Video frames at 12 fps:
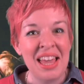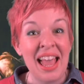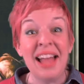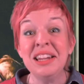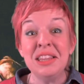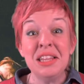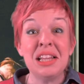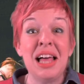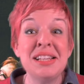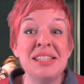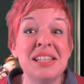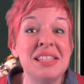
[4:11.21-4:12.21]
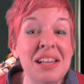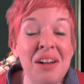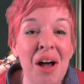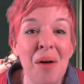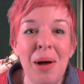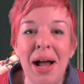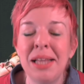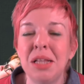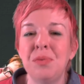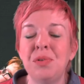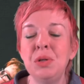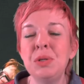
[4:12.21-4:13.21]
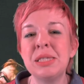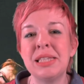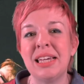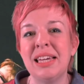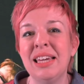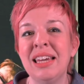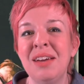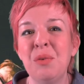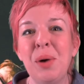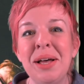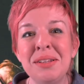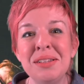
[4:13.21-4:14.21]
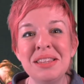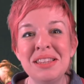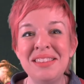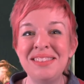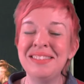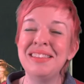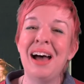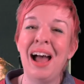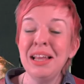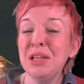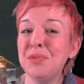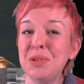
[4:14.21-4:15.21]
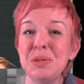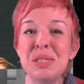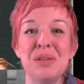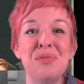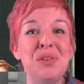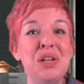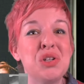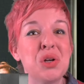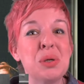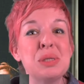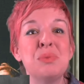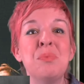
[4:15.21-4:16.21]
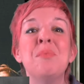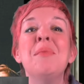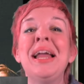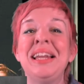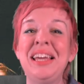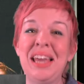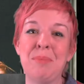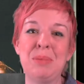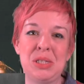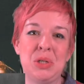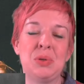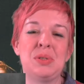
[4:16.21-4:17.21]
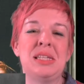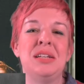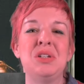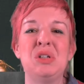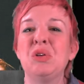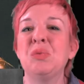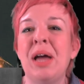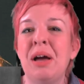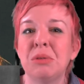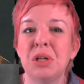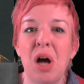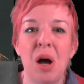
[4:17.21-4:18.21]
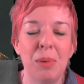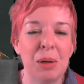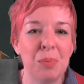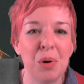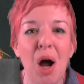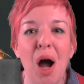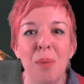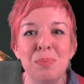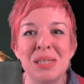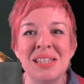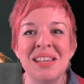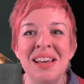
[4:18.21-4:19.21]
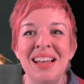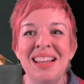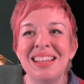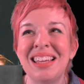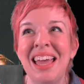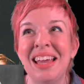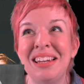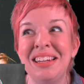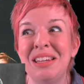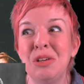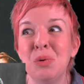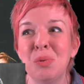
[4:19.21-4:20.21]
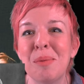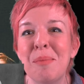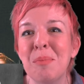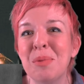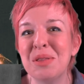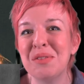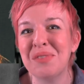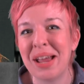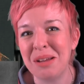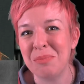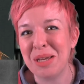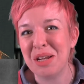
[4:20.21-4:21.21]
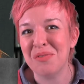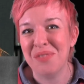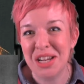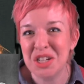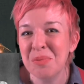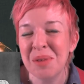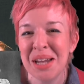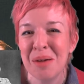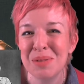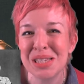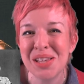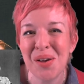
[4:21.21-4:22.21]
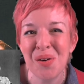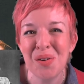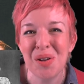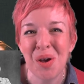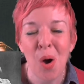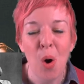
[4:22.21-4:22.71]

And in the classic sitcom I Love Lucy, well, I Love Lucy features many episodes centered around comic props can you remember the Vitameatavegamin episode